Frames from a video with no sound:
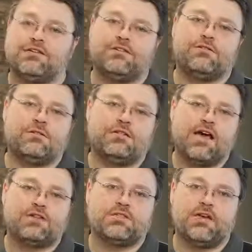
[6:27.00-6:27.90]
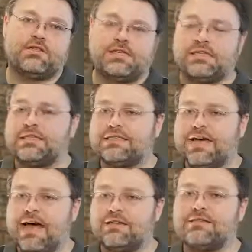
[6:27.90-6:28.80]
serial attached SCSI,
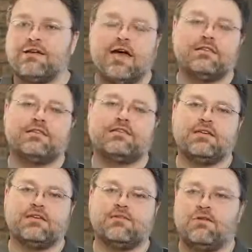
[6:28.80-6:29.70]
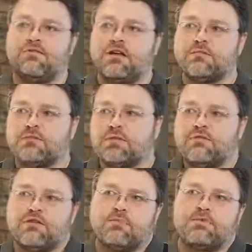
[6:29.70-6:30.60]
SAS S S Ds were available,
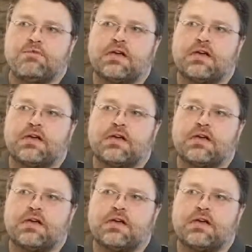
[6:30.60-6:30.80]
even up to